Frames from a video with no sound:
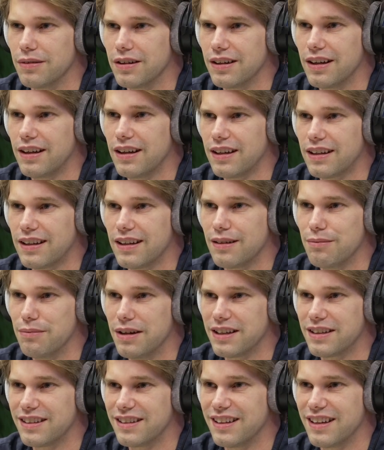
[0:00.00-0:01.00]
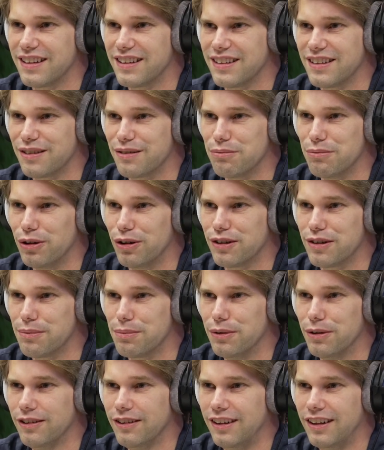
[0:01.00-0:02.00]
I can imagine that there are
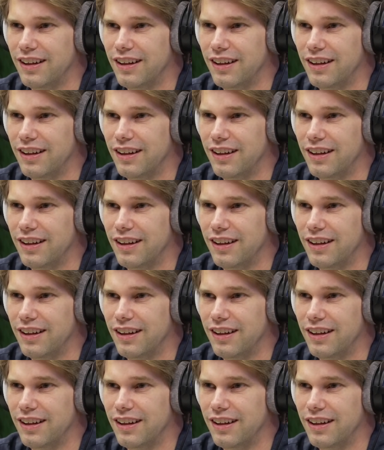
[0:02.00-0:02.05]
multiple.